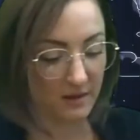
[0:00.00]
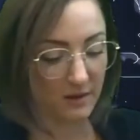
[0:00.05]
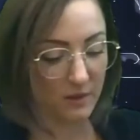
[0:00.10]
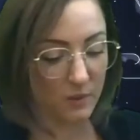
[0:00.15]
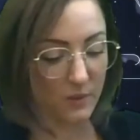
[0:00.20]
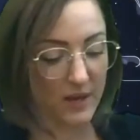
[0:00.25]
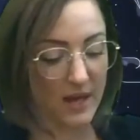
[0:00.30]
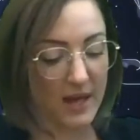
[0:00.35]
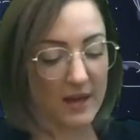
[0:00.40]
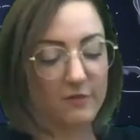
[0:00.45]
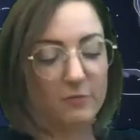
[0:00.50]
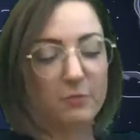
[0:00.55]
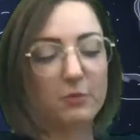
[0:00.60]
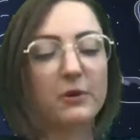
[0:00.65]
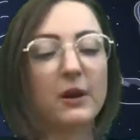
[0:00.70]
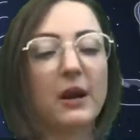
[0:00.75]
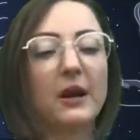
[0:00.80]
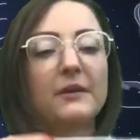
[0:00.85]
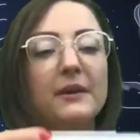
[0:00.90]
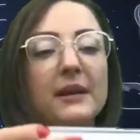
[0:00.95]
We have
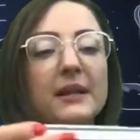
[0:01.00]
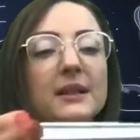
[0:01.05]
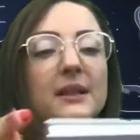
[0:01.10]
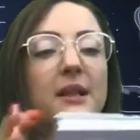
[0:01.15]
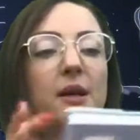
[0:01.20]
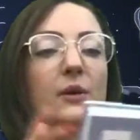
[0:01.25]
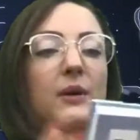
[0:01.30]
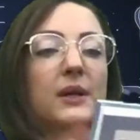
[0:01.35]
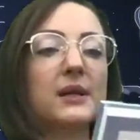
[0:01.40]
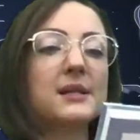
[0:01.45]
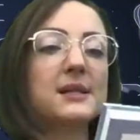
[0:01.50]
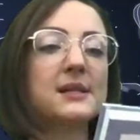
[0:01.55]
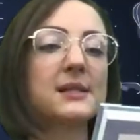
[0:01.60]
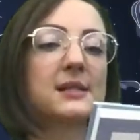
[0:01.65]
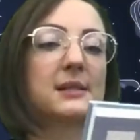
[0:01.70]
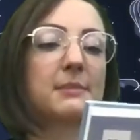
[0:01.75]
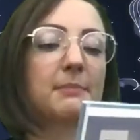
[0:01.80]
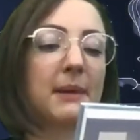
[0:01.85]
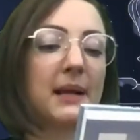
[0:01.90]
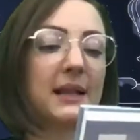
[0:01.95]
Prairie
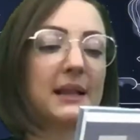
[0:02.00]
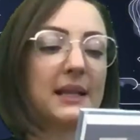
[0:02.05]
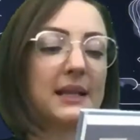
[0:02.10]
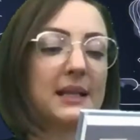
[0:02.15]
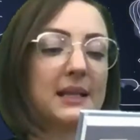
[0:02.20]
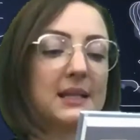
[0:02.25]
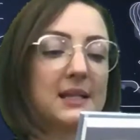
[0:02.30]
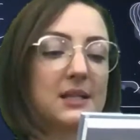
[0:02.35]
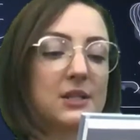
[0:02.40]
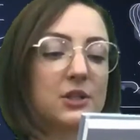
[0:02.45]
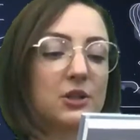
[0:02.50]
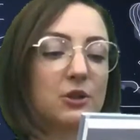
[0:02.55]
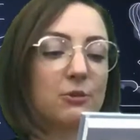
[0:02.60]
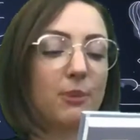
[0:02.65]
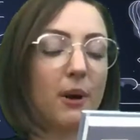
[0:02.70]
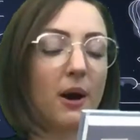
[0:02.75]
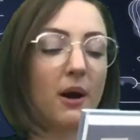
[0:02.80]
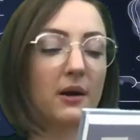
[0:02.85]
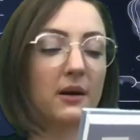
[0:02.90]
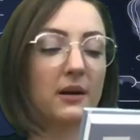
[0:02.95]
Lotus by Linda Sue
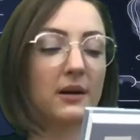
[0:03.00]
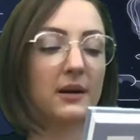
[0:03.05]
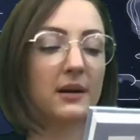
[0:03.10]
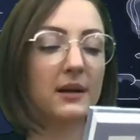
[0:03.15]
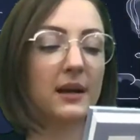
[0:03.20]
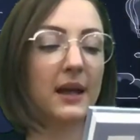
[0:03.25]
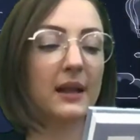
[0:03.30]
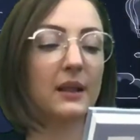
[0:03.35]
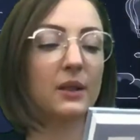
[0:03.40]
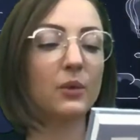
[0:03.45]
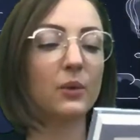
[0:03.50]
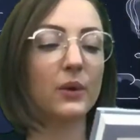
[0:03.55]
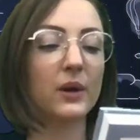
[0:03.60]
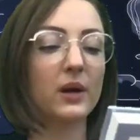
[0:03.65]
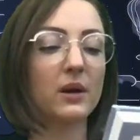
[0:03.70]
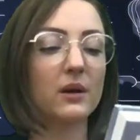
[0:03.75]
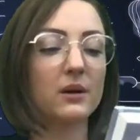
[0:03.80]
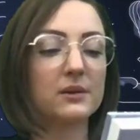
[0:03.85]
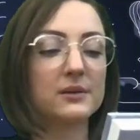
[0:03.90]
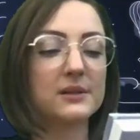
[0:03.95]
Park, and Lori
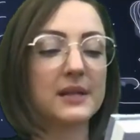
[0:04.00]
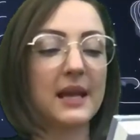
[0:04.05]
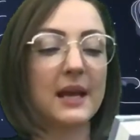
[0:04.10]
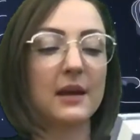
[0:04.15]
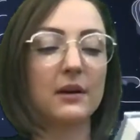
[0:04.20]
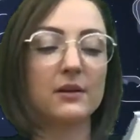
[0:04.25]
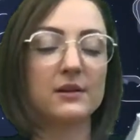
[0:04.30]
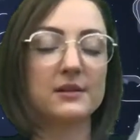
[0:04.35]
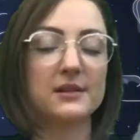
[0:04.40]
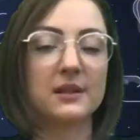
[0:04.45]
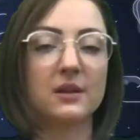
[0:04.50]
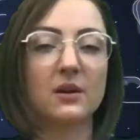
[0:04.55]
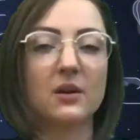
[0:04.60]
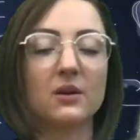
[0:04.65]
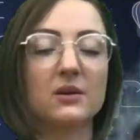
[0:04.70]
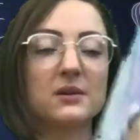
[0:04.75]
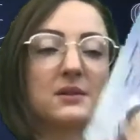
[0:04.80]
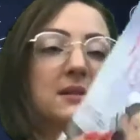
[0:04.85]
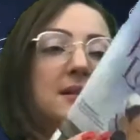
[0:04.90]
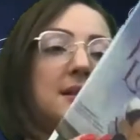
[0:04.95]
Halse Anderson
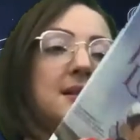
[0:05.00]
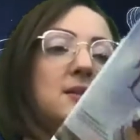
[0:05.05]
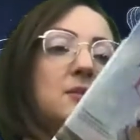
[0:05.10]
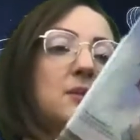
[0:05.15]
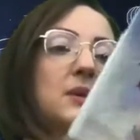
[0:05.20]
calls this